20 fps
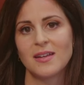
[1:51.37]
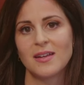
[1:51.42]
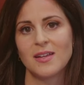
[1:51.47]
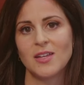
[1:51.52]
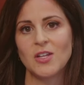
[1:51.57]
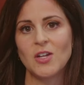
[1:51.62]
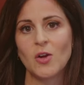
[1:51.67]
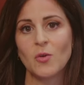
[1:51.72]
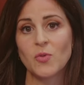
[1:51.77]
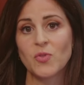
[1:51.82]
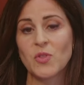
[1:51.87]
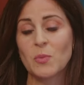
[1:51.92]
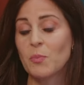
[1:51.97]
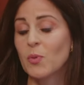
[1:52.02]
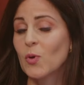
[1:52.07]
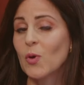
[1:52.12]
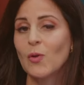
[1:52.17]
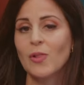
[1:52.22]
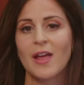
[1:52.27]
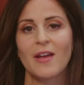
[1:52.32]
You know, the
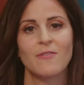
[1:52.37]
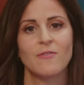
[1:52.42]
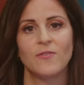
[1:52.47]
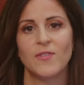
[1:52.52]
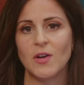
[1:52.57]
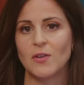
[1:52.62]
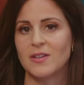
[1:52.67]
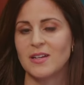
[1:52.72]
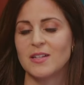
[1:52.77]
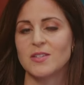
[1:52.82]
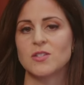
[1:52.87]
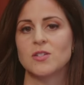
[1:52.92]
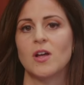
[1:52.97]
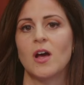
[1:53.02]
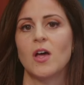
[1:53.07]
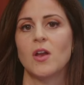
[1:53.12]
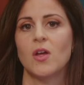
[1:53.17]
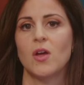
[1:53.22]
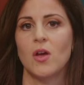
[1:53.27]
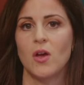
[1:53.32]
pro-life vote is
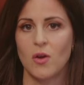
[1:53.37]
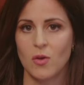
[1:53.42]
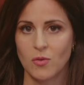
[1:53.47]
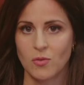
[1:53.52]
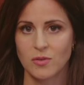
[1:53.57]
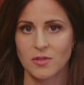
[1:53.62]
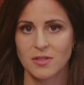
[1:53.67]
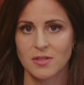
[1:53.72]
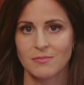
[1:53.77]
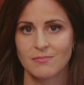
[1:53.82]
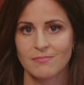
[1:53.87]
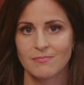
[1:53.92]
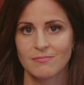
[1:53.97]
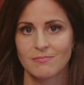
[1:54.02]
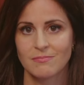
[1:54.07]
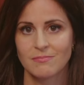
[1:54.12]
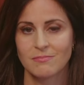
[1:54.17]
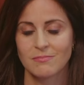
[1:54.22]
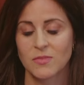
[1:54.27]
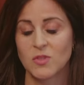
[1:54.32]
not owned.
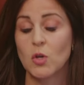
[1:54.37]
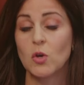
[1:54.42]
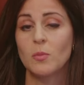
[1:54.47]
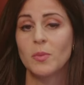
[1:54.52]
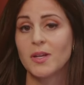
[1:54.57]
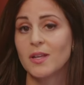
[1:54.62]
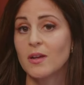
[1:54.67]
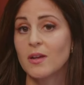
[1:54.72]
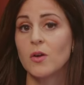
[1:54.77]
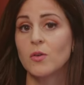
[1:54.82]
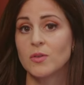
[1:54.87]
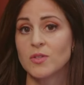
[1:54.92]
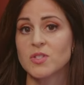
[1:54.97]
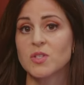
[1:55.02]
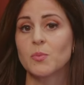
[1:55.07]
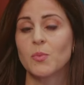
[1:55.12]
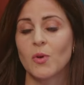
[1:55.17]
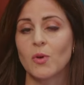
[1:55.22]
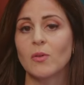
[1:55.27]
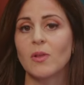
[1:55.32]
Nobody owns
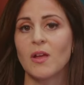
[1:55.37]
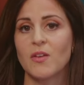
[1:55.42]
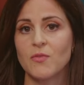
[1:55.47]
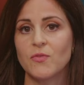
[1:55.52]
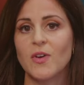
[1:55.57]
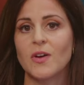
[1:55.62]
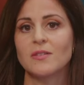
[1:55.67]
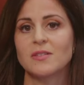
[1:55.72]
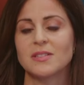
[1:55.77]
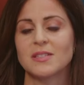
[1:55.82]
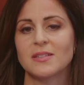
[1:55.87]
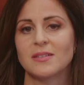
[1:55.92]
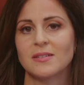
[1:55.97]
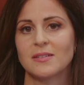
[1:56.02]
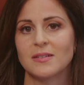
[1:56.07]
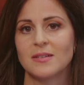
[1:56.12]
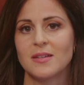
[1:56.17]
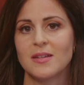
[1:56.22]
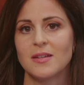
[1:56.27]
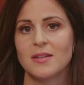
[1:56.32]
the pro-life vote.
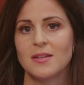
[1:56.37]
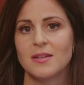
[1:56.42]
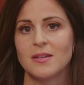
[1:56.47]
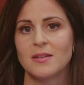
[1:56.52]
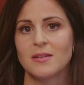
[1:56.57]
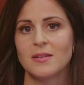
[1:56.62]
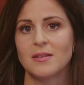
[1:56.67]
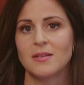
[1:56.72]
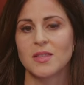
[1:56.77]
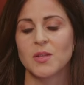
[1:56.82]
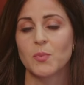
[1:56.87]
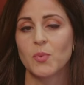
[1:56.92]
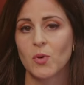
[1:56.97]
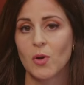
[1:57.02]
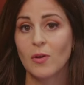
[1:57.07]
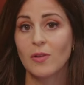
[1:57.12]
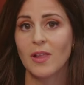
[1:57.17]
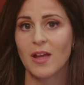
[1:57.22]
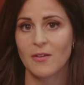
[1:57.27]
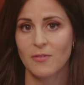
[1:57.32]
The
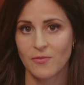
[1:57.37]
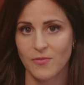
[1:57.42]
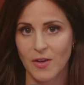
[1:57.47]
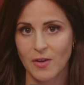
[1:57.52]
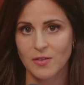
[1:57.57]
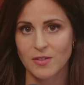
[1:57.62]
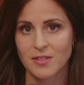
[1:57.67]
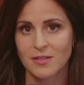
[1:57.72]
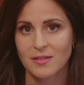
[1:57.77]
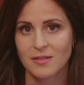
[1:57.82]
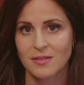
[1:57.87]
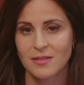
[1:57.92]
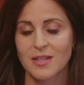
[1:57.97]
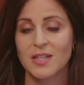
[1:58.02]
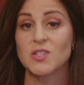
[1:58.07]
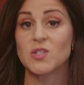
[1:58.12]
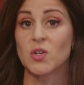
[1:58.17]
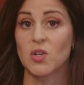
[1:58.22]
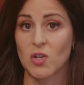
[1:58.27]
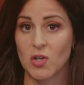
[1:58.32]
pro-life vote
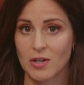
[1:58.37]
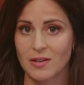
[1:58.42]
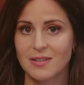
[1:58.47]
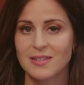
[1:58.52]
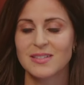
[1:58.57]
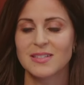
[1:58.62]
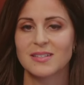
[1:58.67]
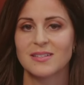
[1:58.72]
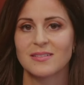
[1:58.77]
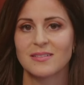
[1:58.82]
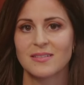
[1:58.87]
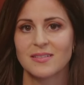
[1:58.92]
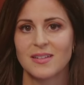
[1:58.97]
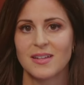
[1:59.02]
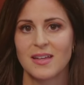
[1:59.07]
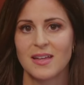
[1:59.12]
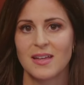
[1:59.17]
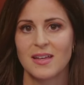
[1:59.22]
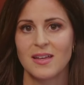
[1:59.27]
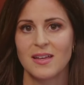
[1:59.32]
is earned.
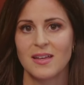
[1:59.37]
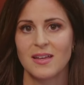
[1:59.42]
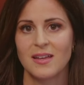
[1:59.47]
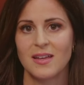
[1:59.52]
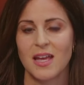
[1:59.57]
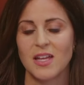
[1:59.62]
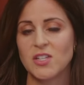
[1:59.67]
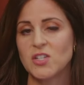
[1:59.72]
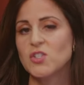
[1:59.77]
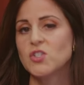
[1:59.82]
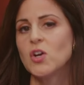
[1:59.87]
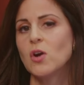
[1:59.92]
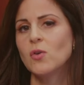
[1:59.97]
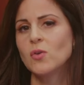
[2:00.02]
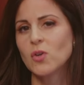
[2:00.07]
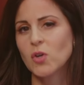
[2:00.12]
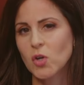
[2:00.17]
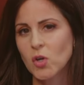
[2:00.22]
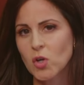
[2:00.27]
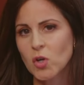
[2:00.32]
And you
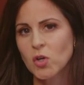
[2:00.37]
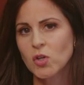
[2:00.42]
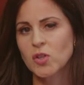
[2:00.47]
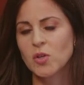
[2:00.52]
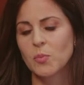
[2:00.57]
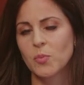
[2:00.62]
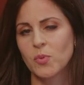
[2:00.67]
don't earn the